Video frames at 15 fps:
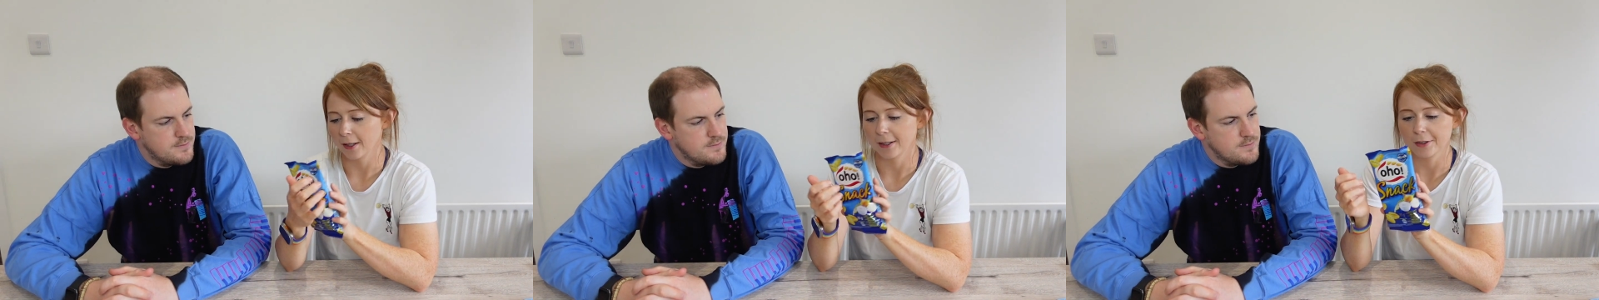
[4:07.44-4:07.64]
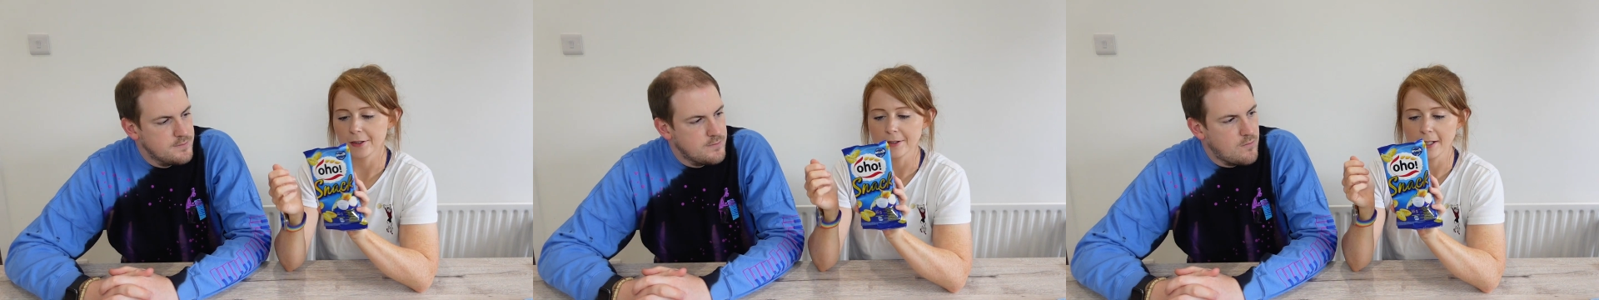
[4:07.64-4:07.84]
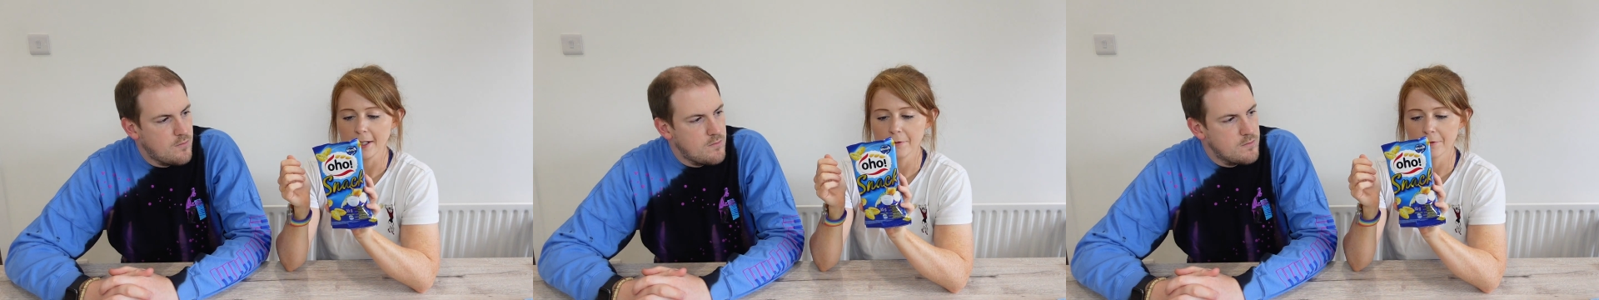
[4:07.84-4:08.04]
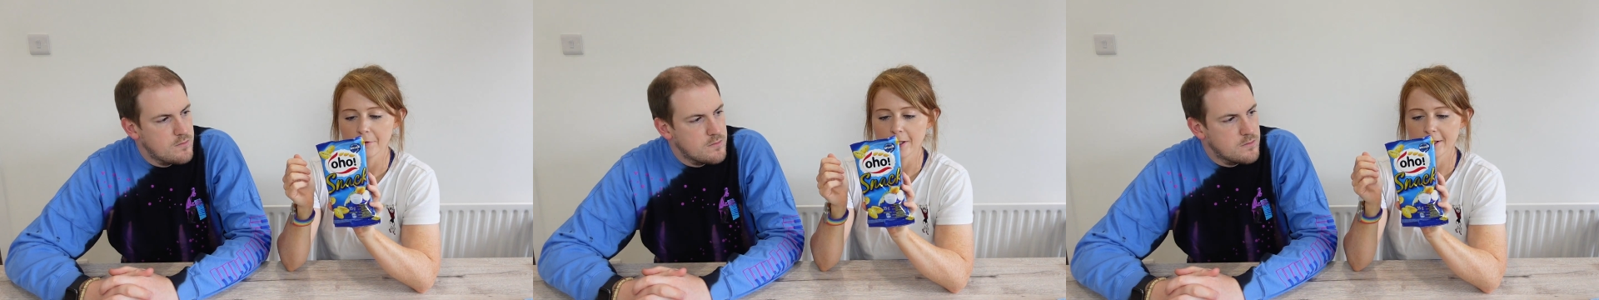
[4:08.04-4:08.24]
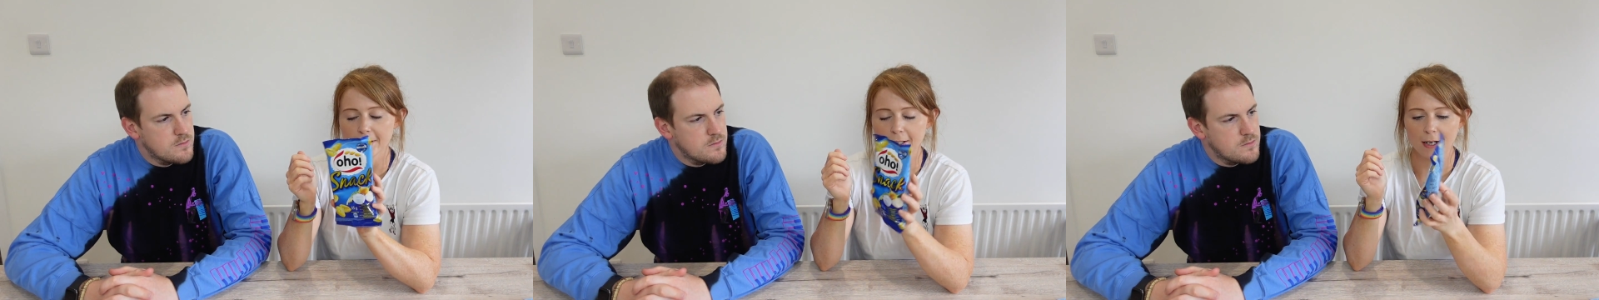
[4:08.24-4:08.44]
Speaker 1: a little savoury
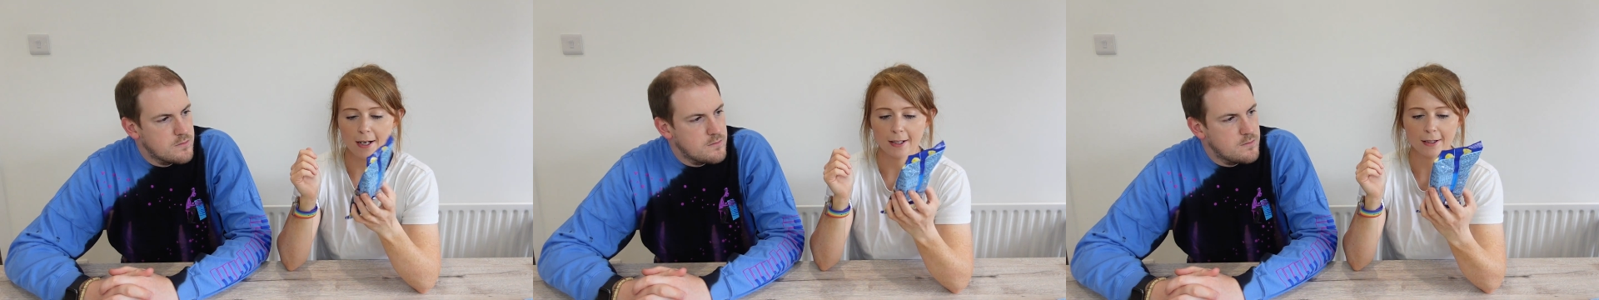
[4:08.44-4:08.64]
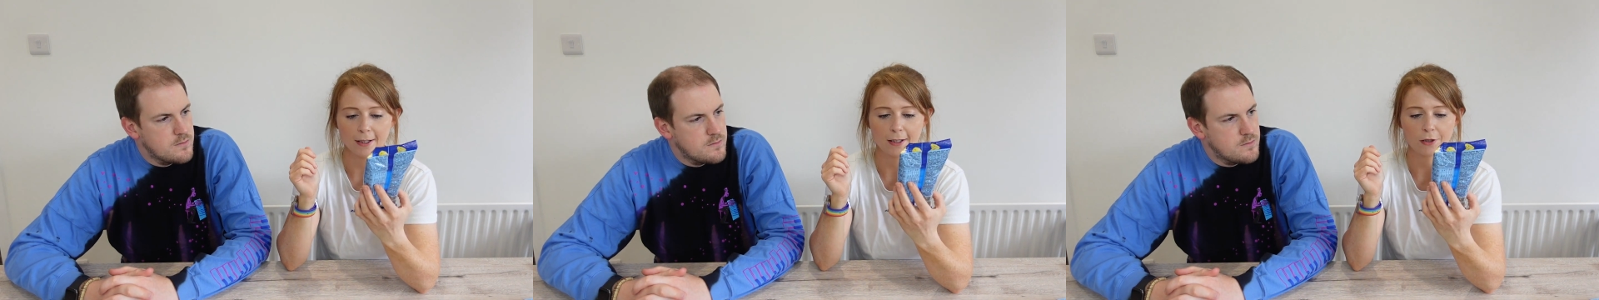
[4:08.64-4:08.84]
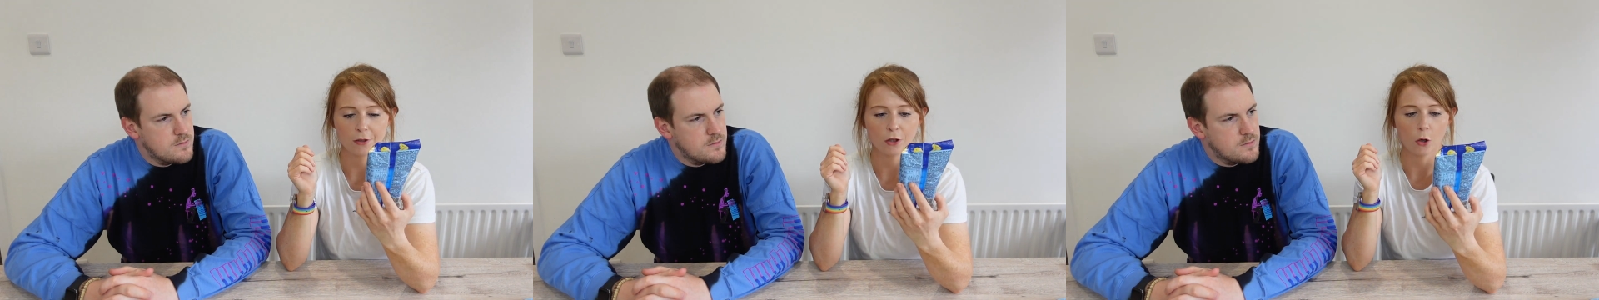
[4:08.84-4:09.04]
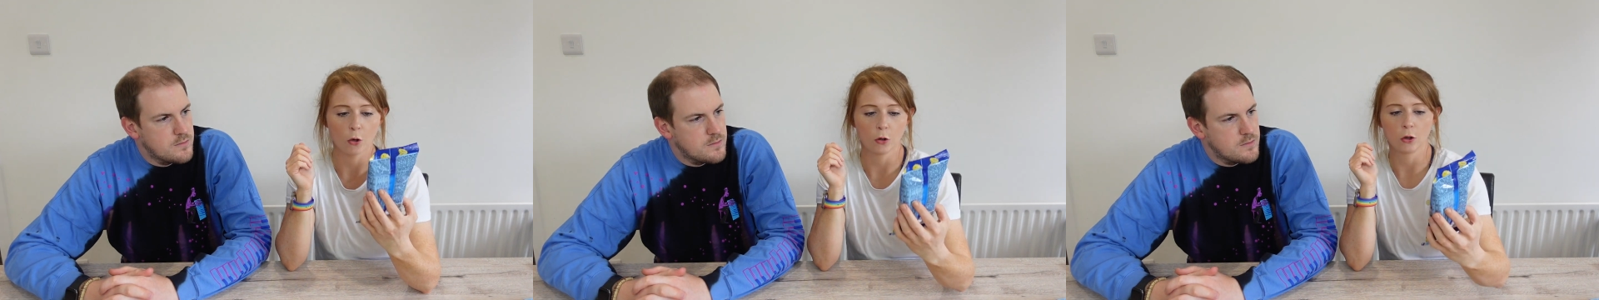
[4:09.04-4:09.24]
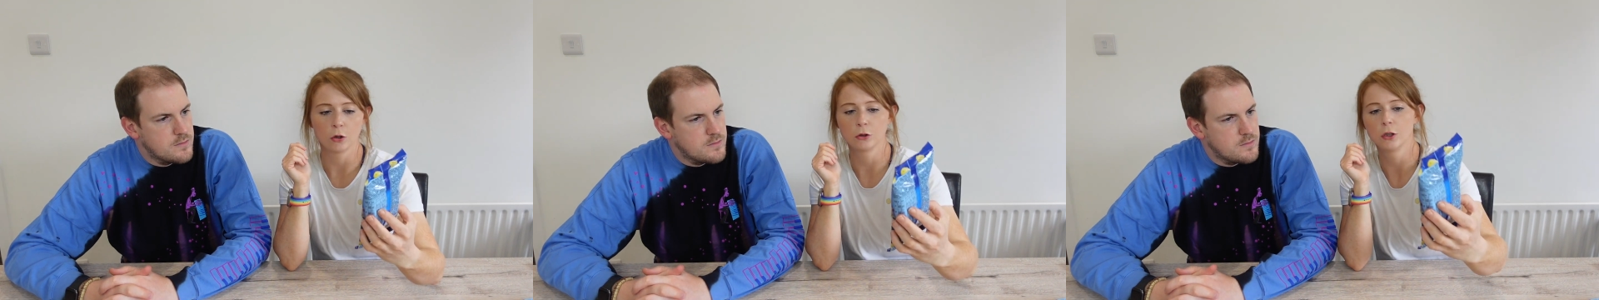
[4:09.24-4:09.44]
snack that is
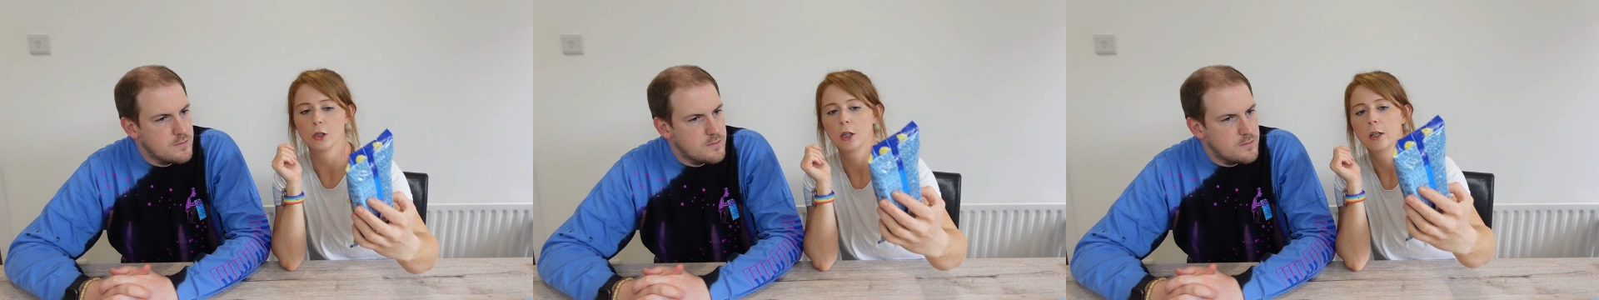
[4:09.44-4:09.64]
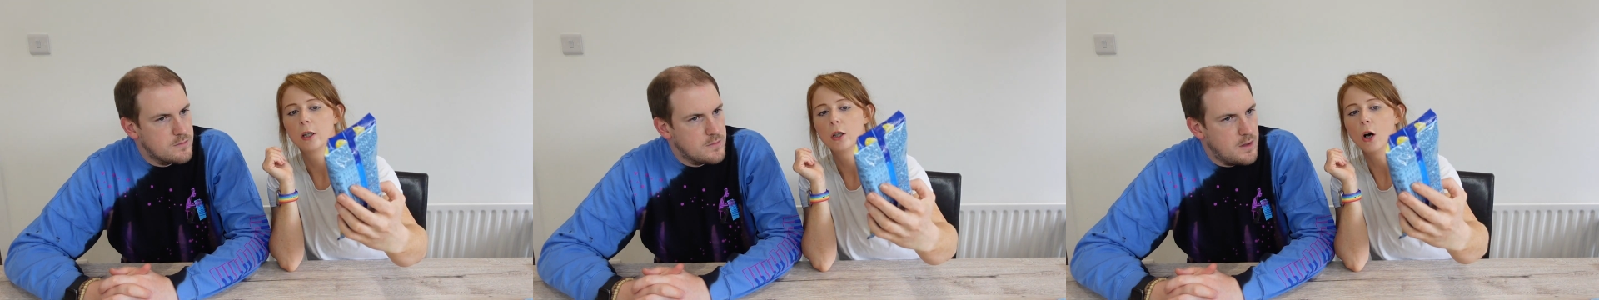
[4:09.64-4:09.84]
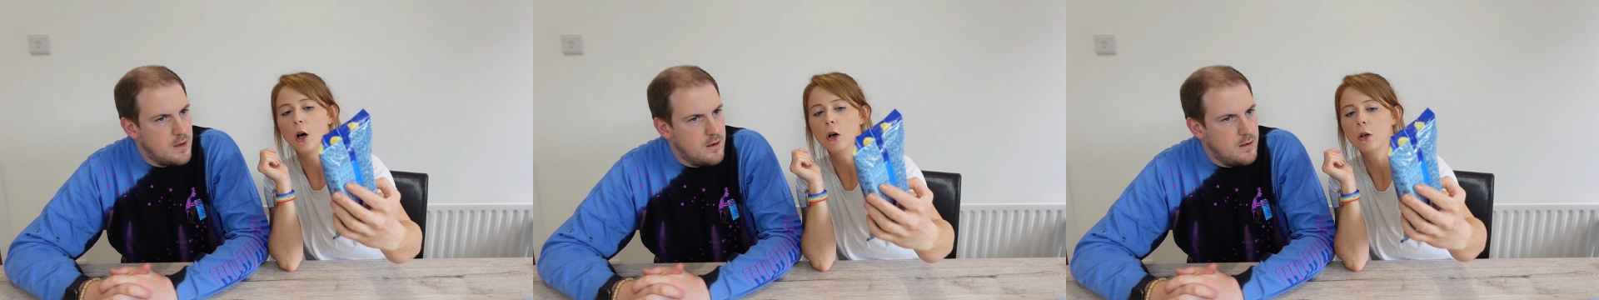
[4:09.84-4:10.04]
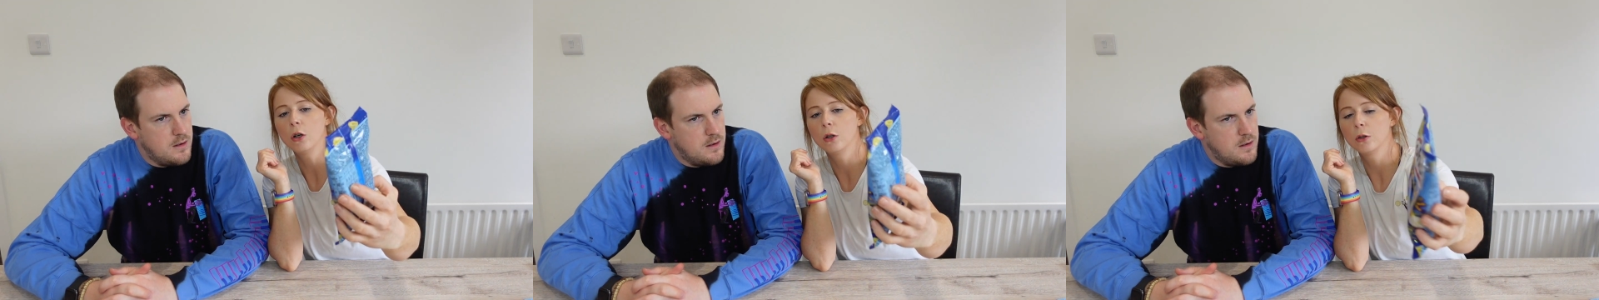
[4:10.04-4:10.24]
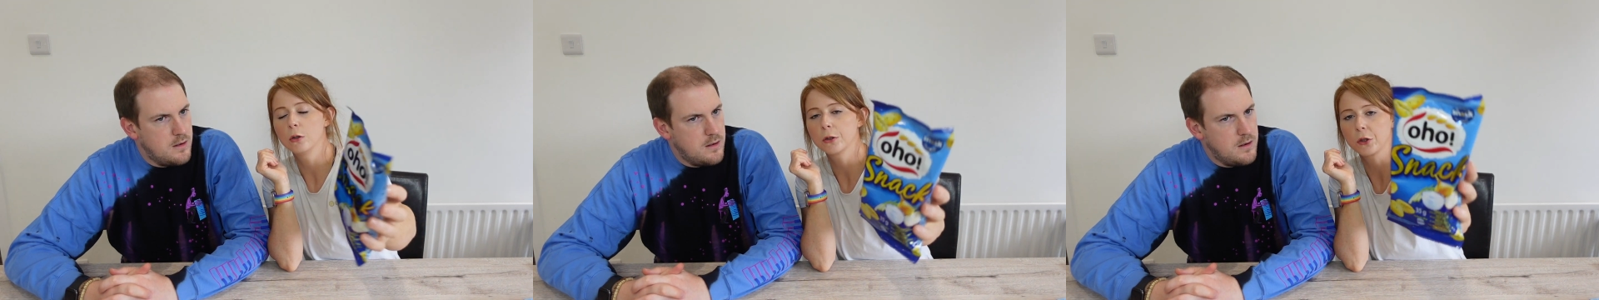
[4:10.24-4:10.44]
called Oh, oh.